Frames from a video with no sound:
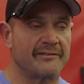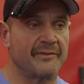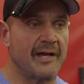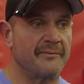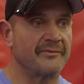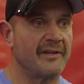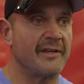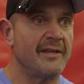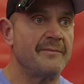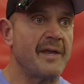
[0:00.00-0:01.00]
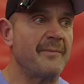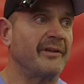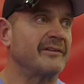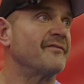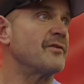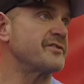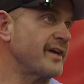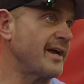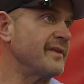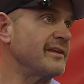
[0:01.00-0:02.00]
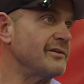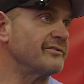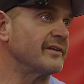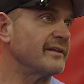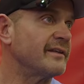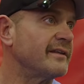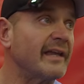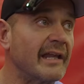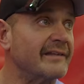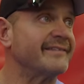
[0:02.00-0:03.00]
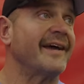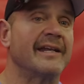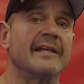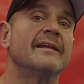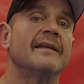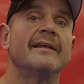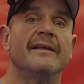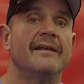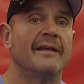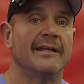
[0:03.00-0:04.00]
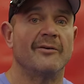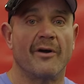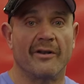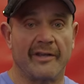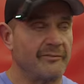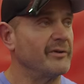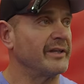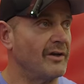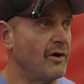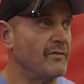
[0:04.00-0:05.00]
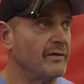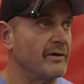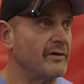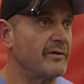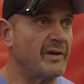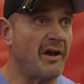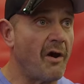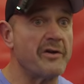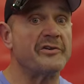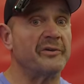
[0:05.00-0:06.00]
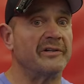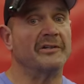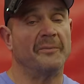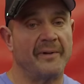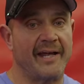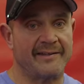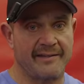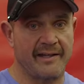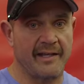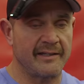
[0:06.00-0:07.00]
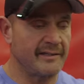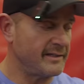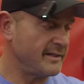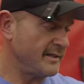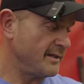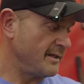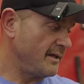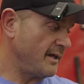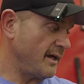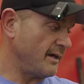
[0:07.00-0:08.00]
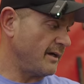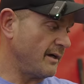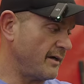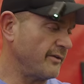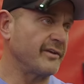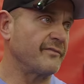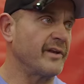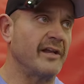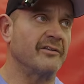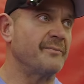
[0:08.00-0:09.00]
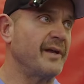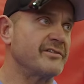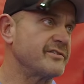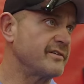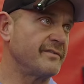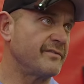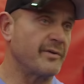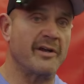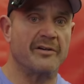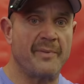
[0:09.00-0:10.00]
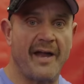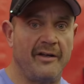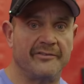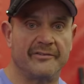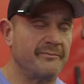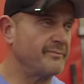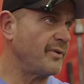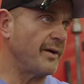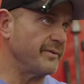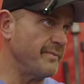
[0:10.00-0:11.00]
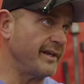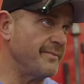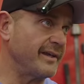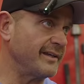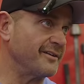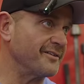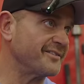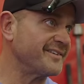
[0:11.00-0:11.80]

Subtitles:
Sometimes people, like the first time they use it, they get excited and they want to like really overload. We are doing a little bit of that today. And I don't think Fernando's benched 300 pounds in probably many, many years.